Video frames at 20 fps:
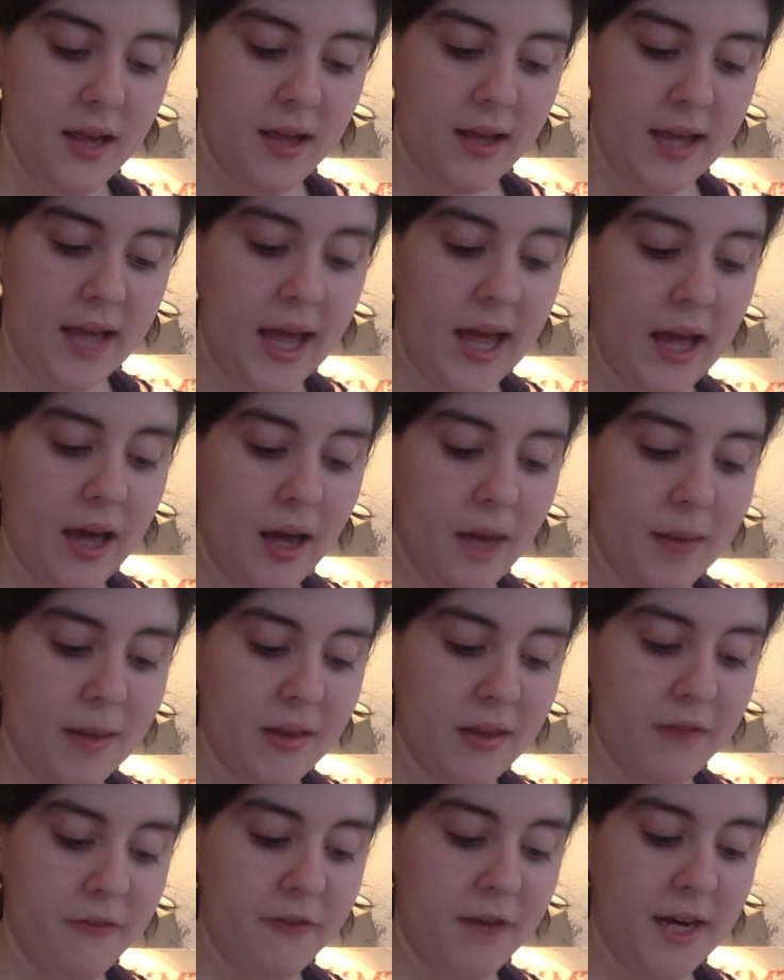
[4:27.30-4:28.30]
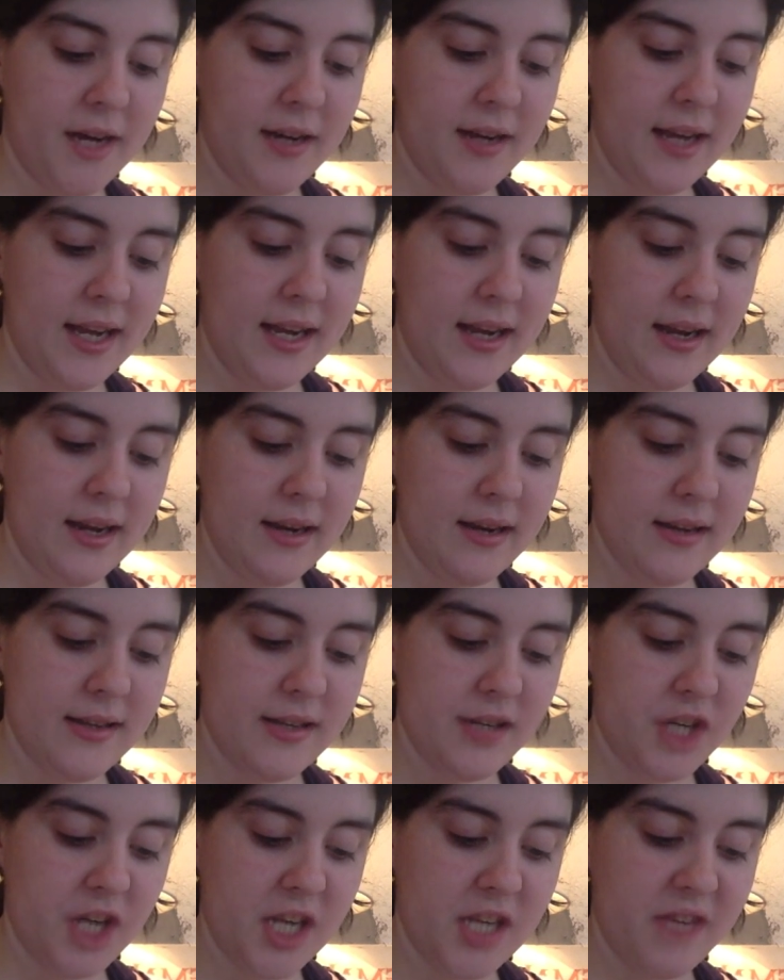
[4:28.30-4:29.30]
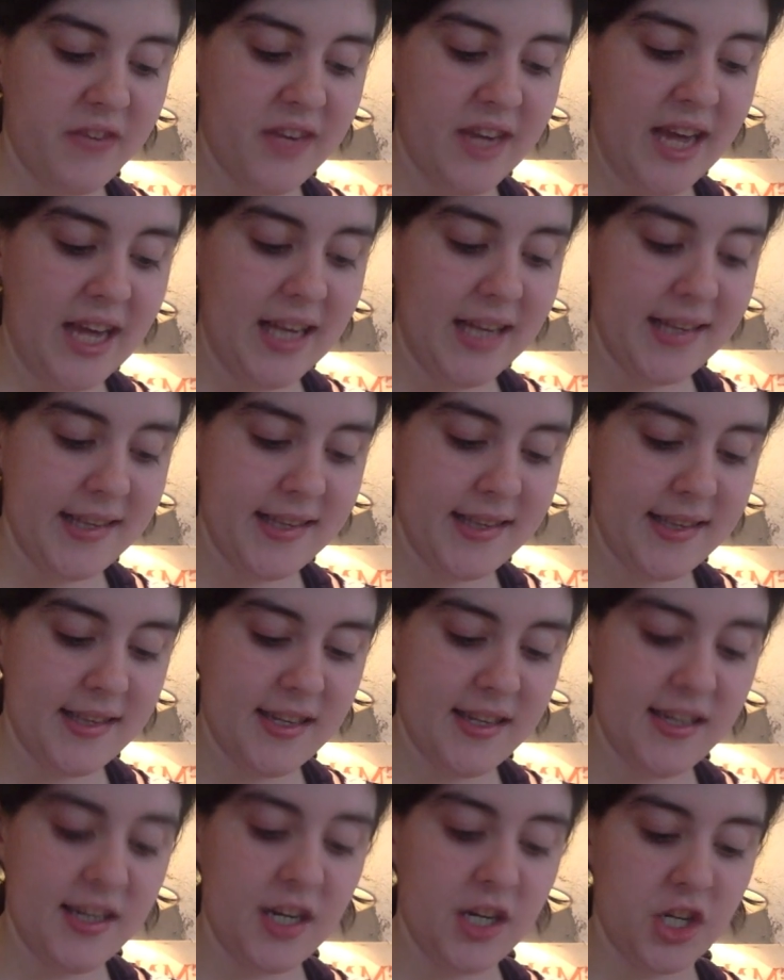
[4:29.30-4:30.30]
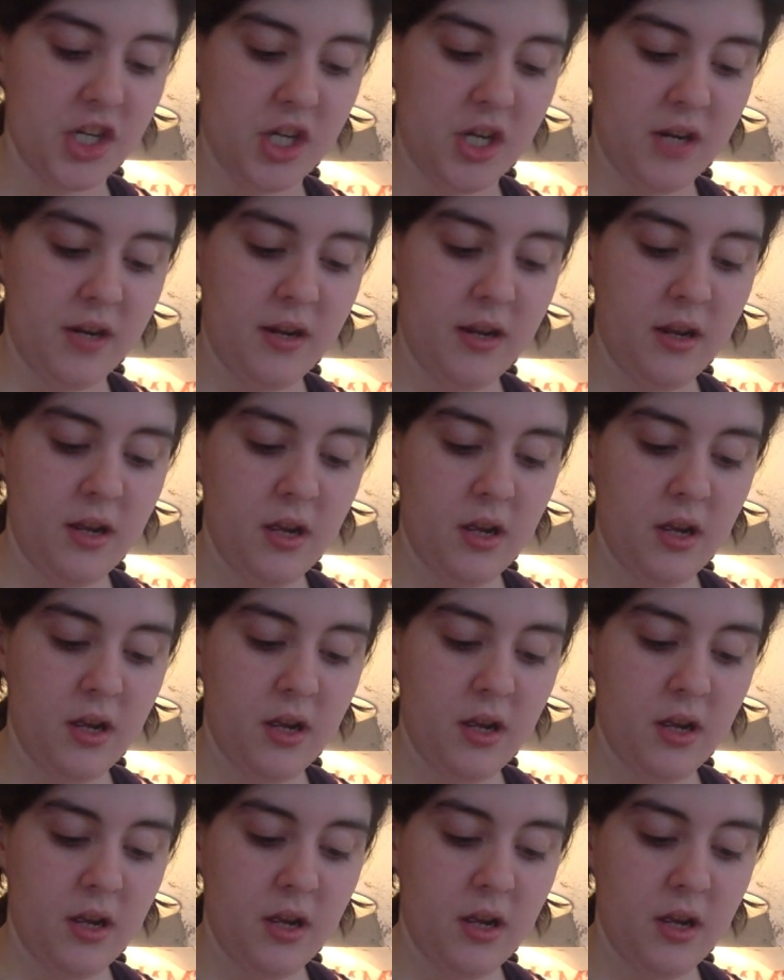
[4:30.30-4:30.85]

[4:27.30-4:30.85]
care about the finer shades of analysis and deduction?